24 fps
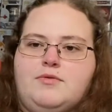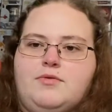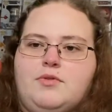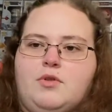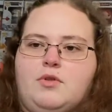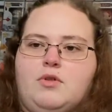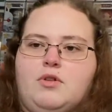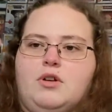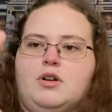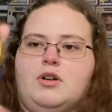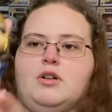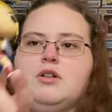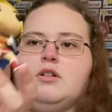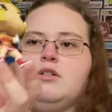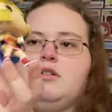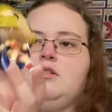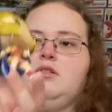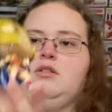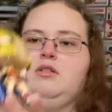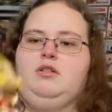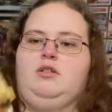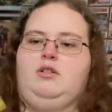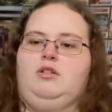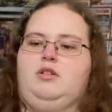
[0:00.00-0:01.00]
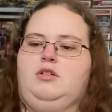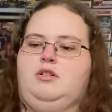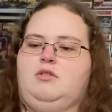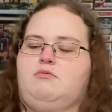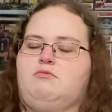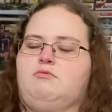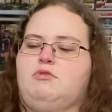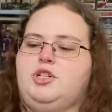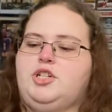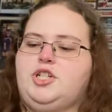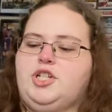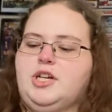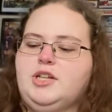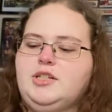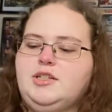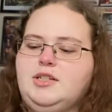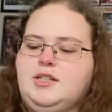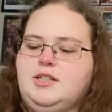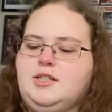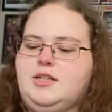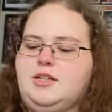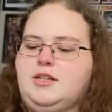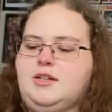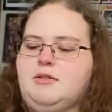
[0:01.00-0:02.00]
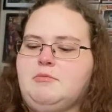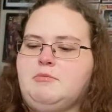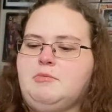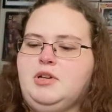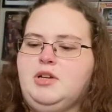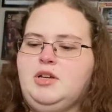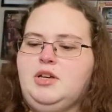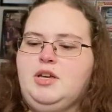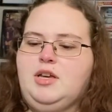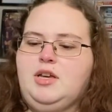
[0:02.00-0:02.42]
for rejecting him,